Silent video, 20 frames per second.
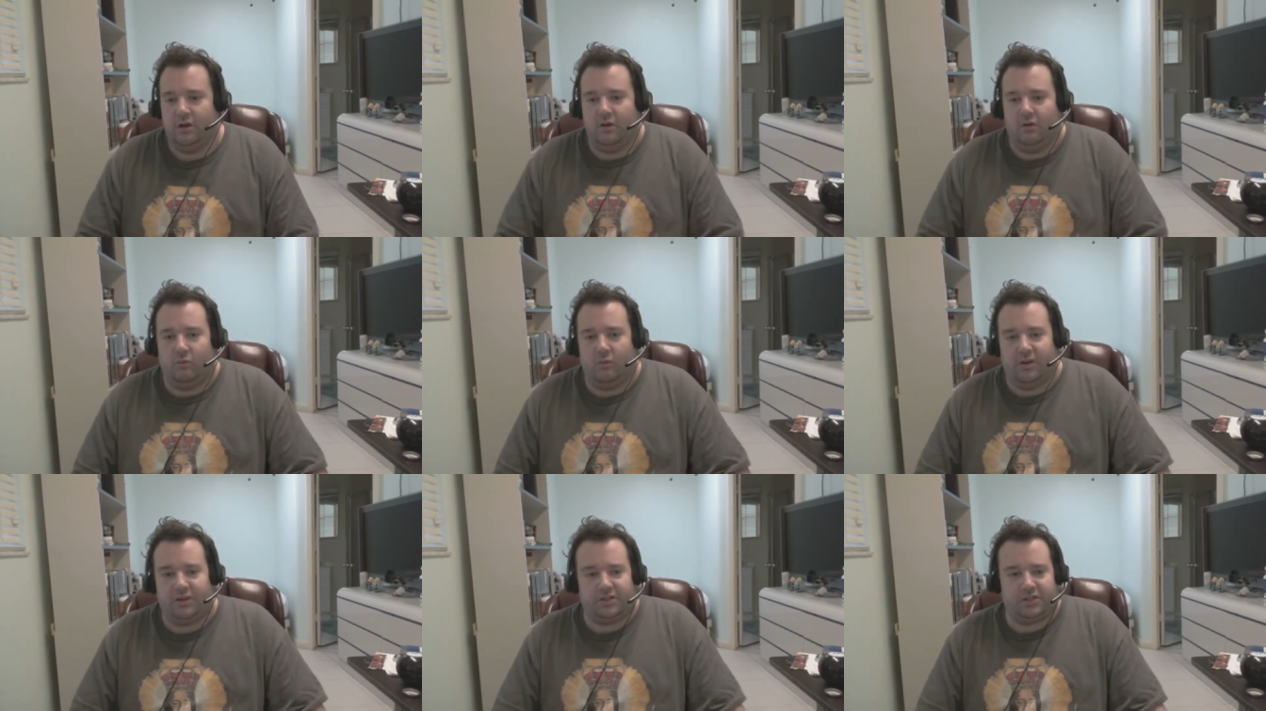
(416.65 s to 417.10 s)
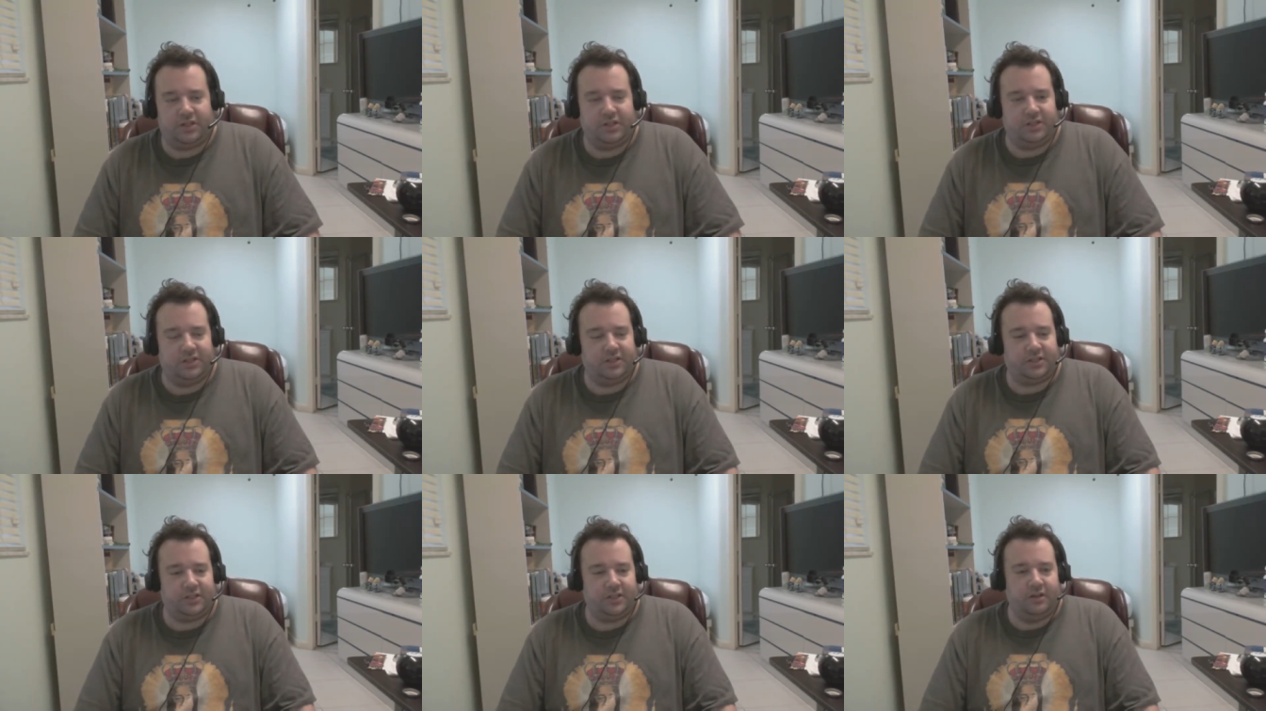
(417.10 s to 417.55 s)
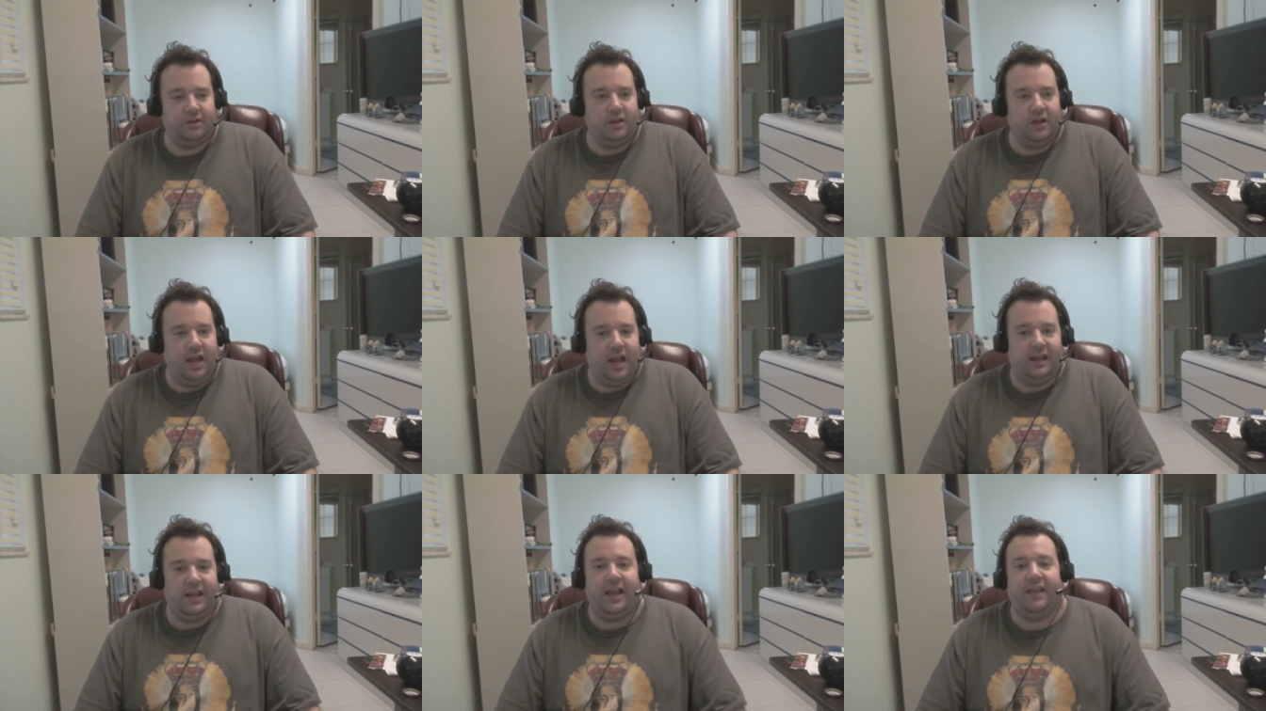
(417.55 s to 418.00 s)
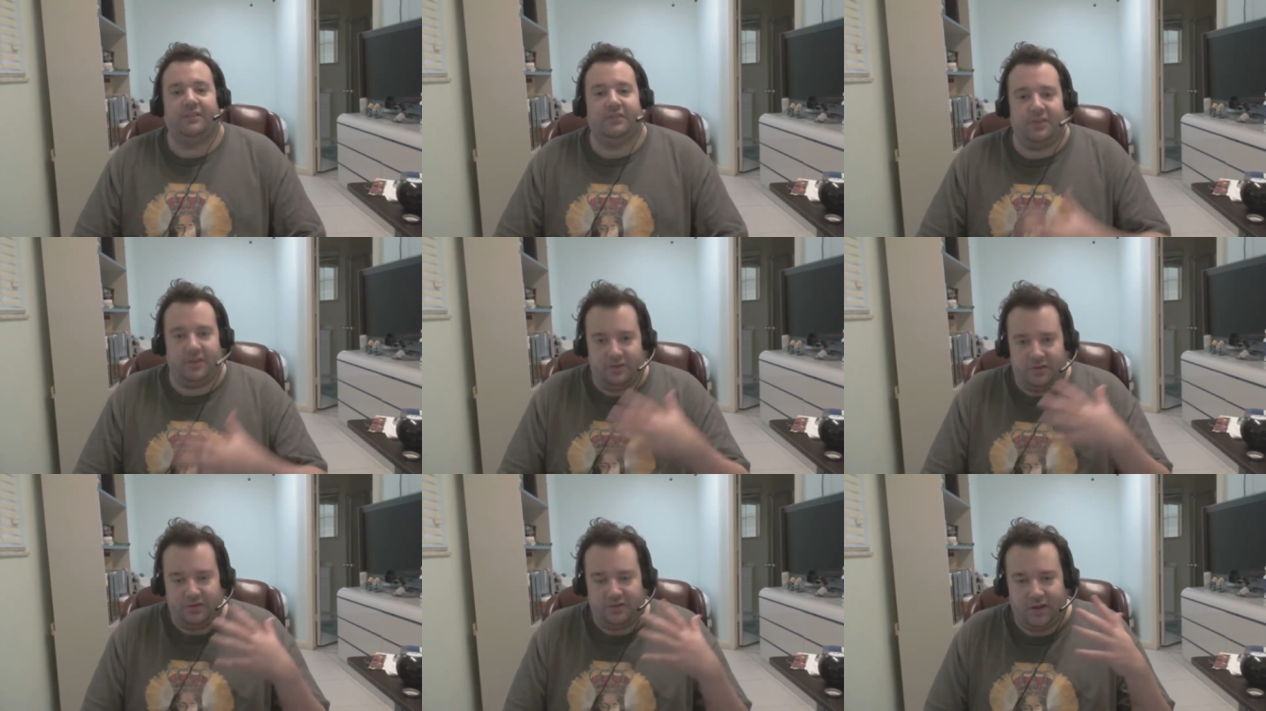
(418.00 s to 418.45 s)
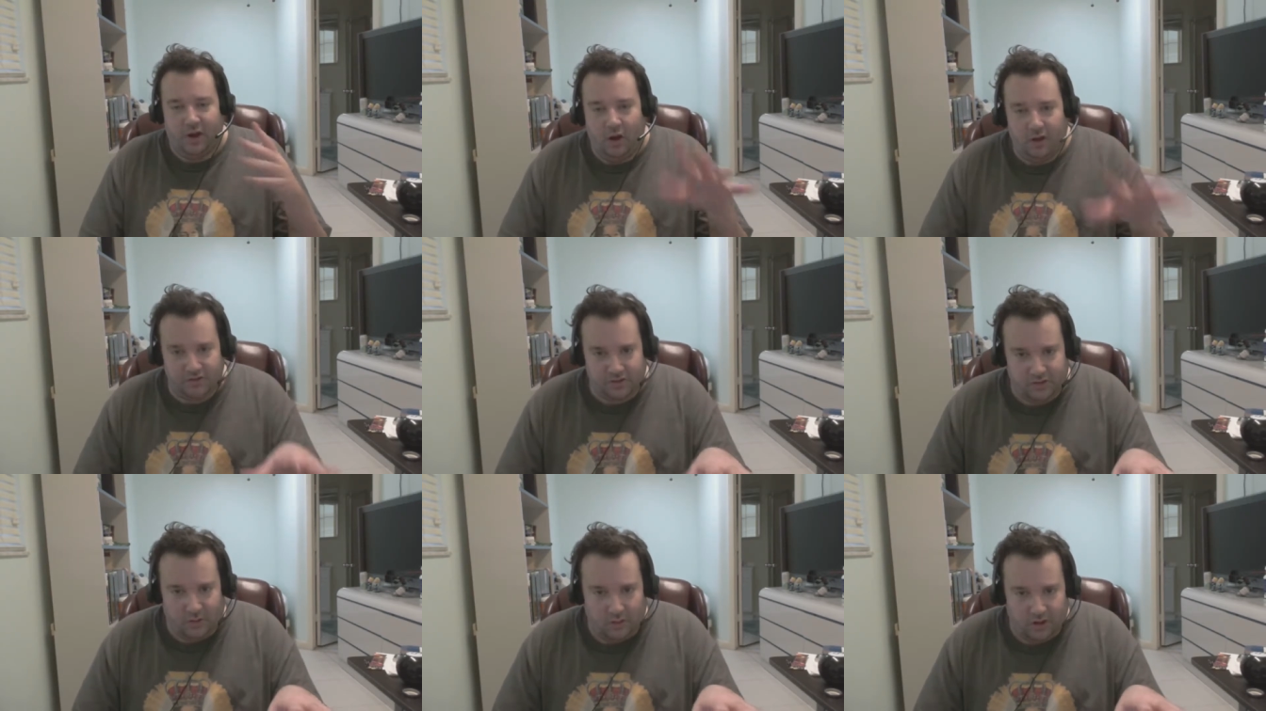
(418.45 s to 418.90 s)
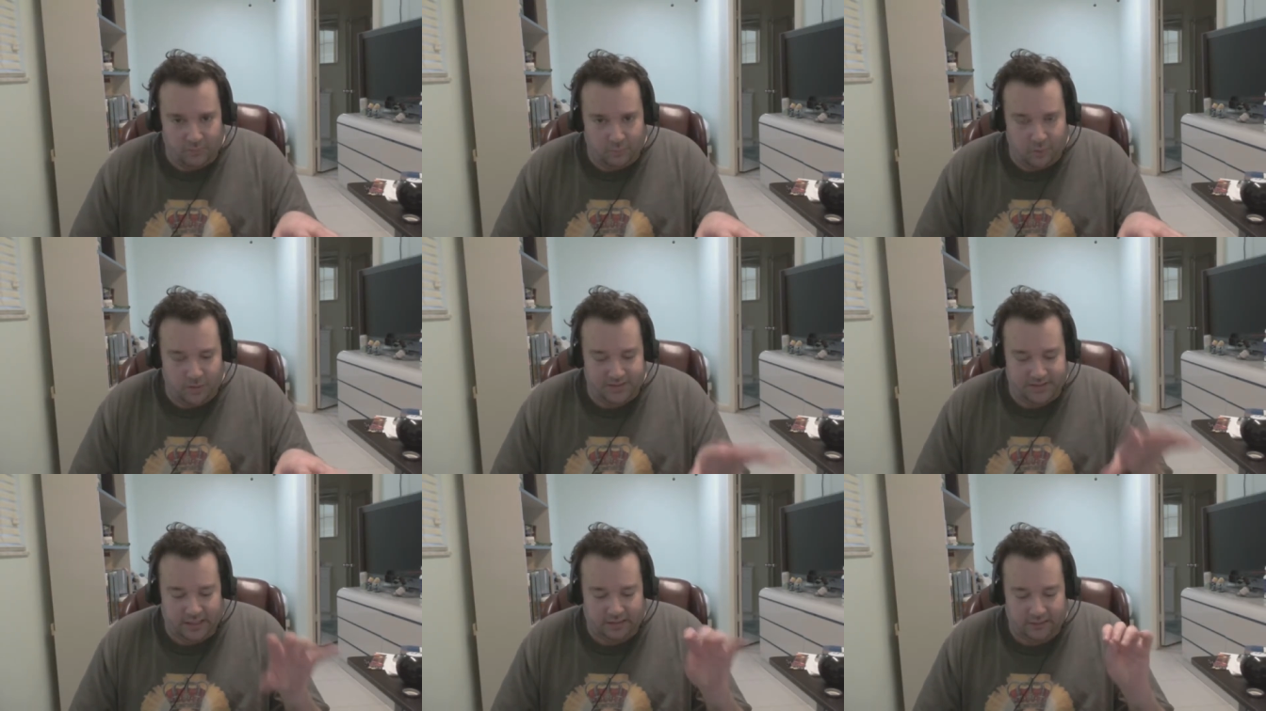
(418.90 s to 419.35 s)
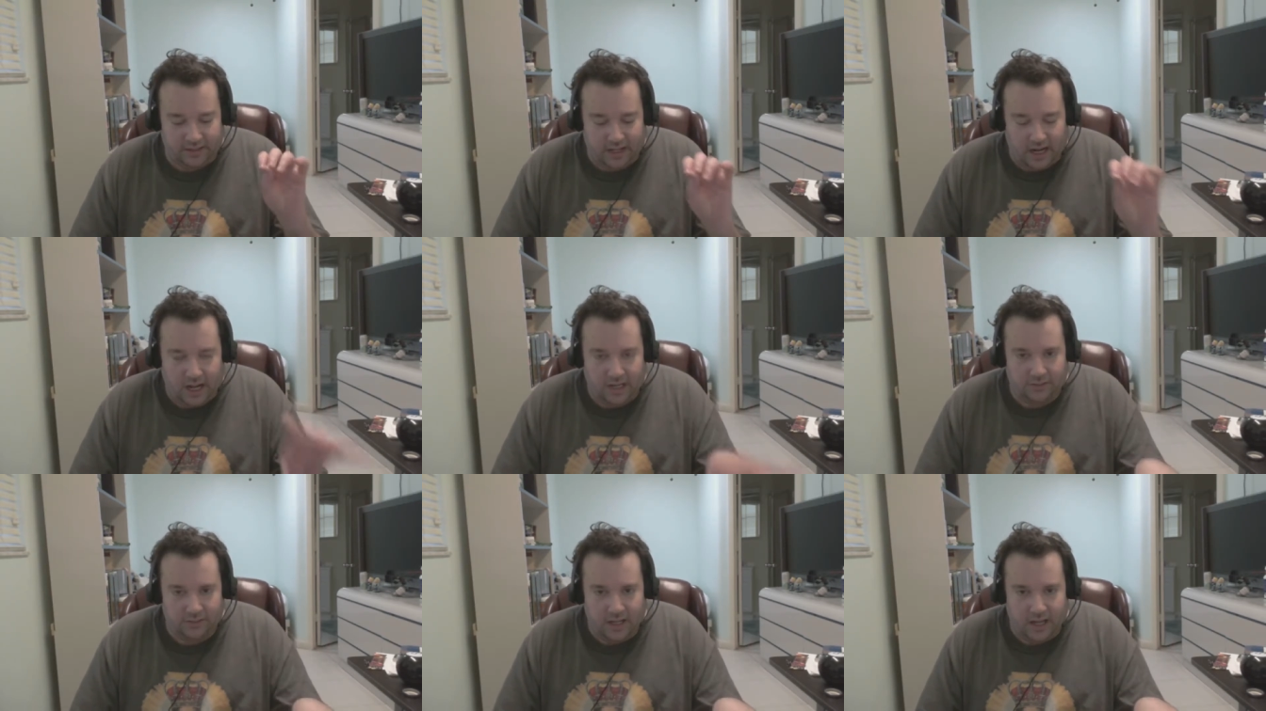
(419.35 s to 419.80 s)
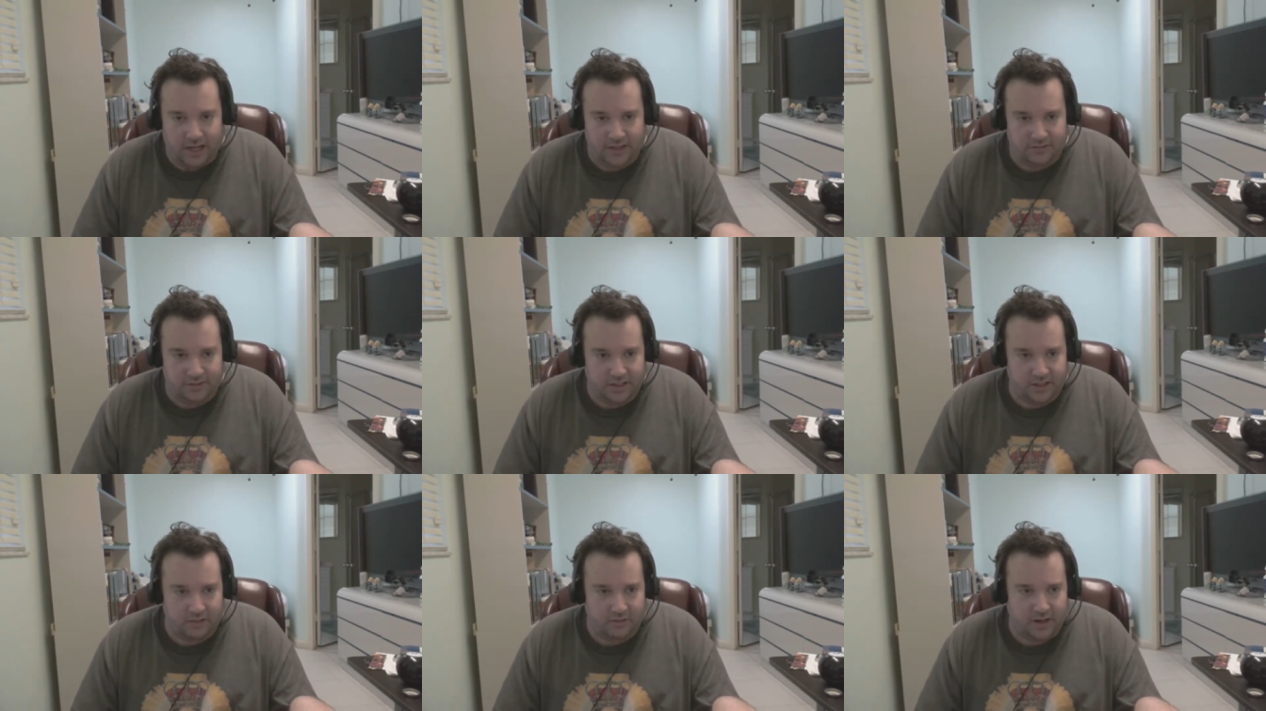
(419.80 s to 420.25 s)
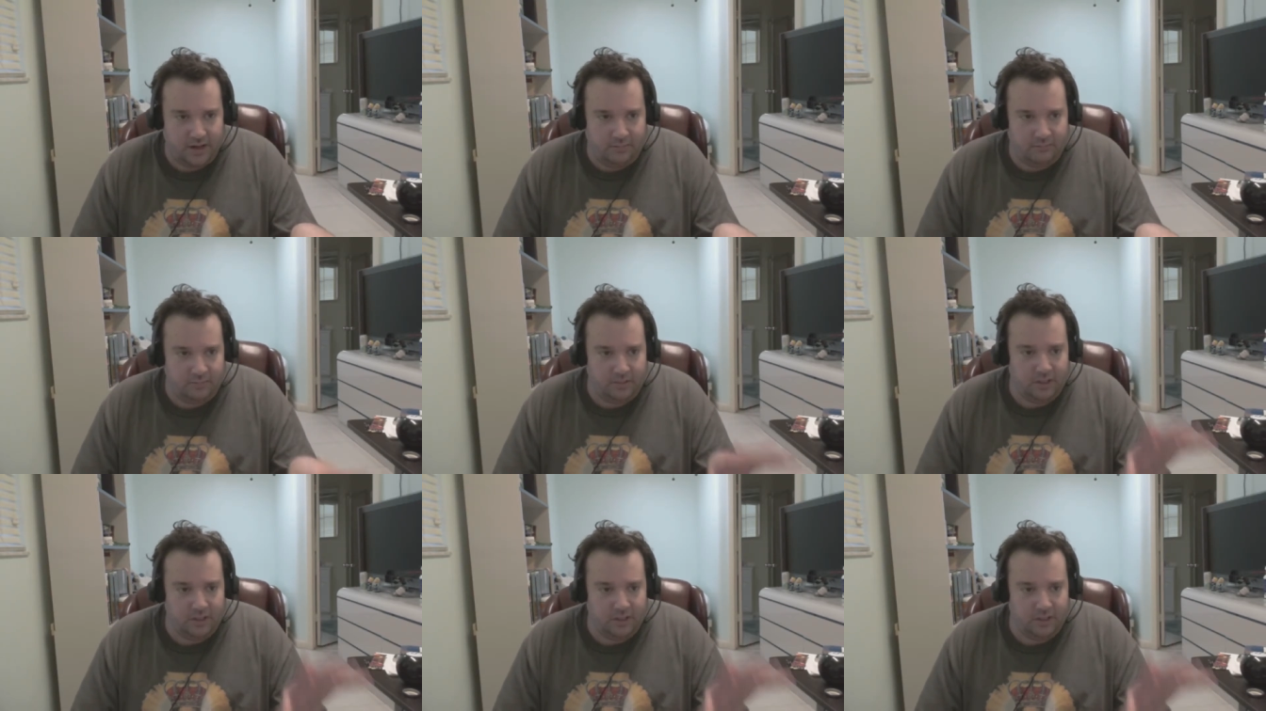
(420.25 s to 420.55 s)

which is, and also I want to point out that online DRM